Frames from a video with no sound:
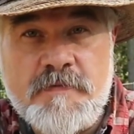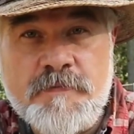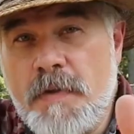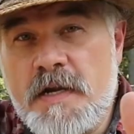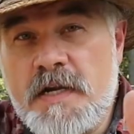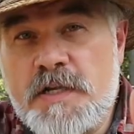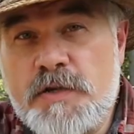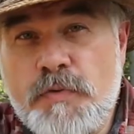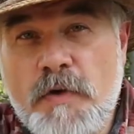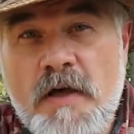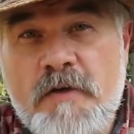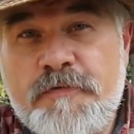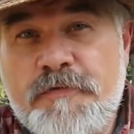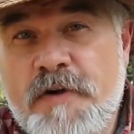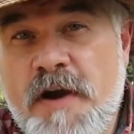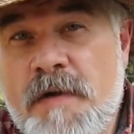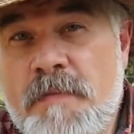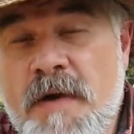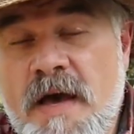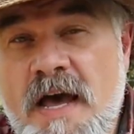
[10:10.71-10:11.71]
But a 12
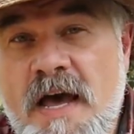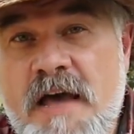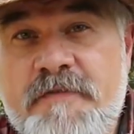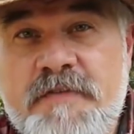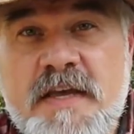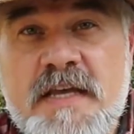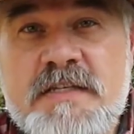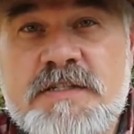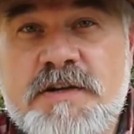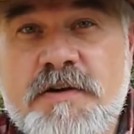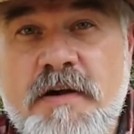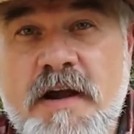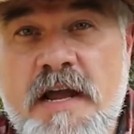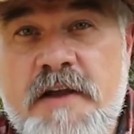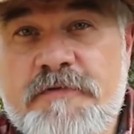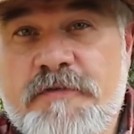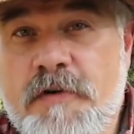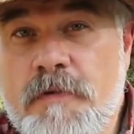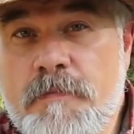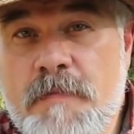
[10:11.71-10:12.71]
frame hive is
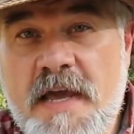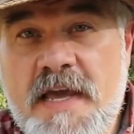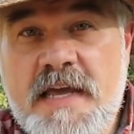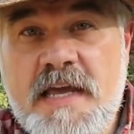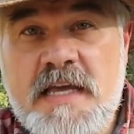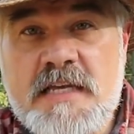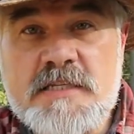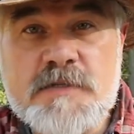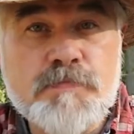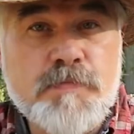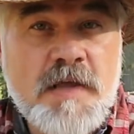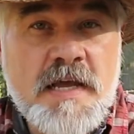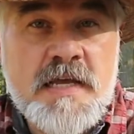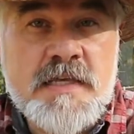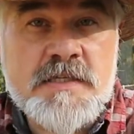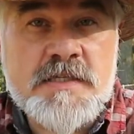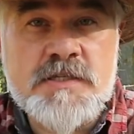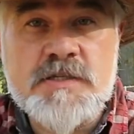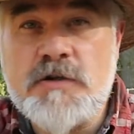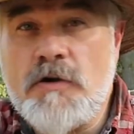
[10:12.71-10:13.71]
great for making
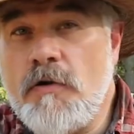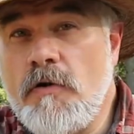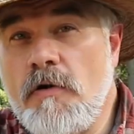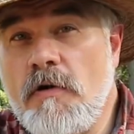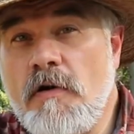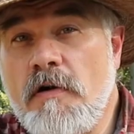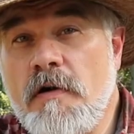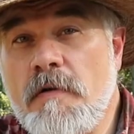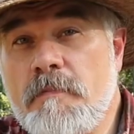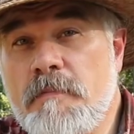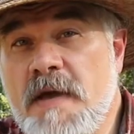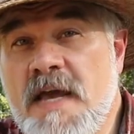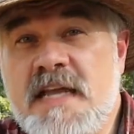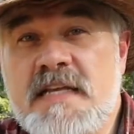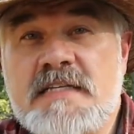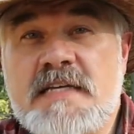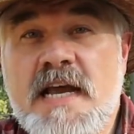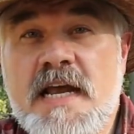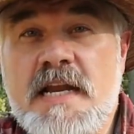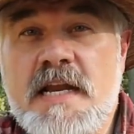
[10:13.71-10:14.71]
splits or
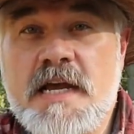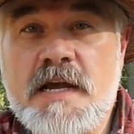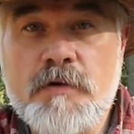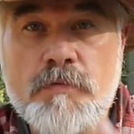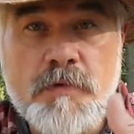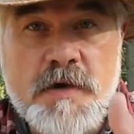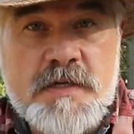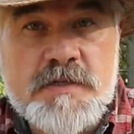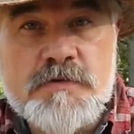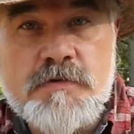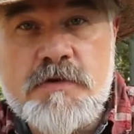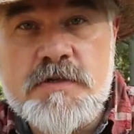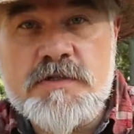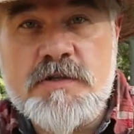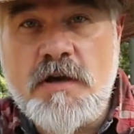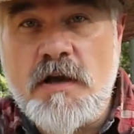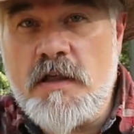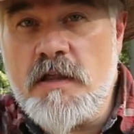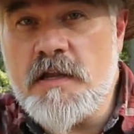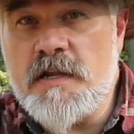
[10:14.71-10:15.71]
maintaining a resource
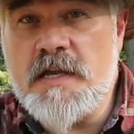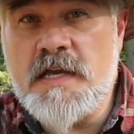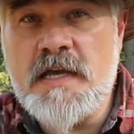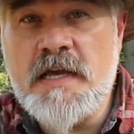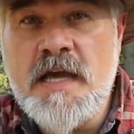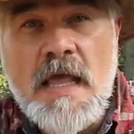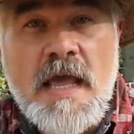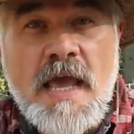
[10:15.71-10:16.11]
colony.